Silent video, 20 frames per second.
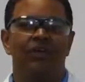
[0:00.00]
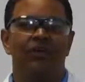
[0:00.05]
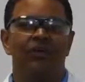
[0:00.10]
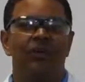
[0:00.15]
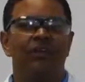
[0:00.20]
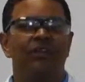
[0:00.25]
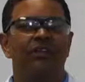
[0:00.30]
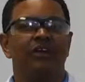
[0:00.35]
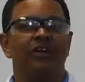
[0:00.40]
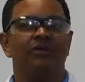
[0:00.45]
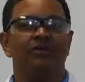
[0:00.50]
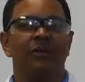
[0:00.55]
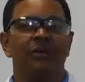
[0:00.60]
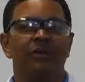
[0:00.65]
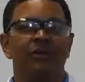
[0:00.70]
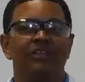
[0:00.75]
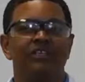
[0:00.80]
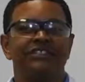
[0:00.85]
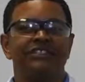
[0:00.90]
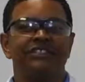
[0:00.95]
We look
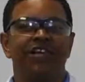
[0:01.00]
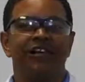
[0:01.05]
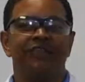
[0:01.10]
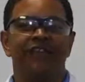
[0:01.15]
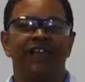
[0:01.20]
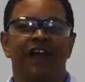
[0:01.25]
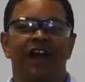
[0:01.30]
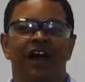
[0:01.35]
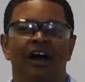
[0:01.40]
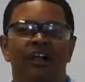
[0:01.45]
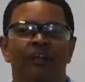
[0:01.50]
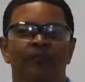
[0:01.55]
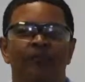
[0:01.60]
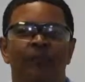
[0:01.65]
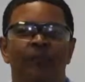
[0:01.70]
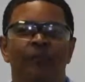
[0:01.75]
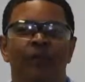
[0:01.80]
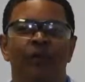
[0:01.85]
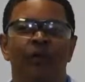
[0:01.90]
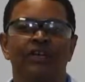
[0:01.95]
forward to serving all of
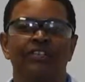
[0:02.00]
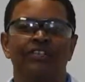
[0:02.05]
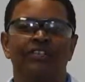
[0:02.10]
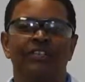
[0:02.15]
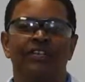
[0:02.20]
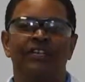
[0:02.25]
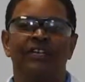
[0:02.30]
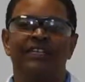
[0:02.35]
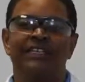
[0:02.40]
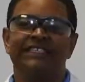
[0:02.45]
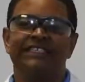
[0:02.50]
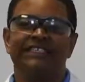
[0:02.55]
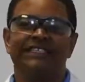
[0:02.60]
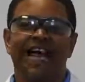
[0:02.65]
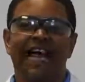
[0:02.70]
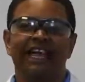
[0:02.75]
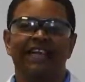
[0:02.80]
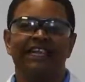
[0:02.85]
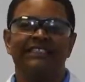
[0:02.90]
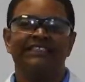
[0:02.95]
your moisture,
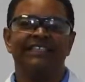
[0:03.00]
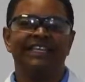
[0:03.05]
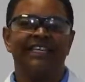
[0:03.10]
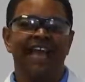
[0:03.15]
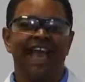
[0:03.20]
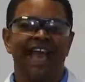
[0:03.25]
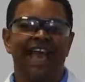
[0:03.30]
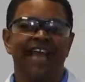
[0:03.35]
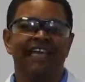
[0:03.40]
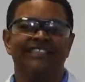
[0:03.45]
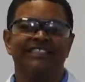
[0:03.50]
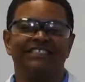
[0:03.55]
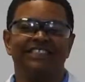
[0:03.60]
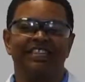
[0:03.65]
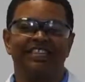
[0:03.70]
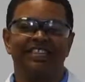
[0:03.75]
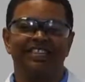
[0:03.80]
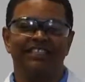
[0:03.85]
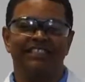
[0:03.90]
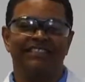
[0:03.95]
solids, and ash
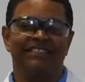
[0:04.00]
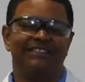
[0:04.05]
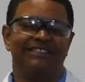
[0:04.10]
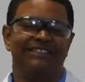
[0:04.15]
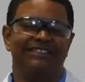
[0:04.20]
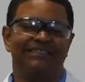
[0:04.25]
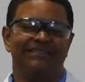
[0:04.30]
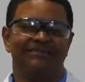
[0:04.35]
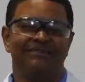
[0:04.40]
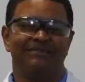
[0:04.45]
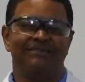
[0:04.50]
needs.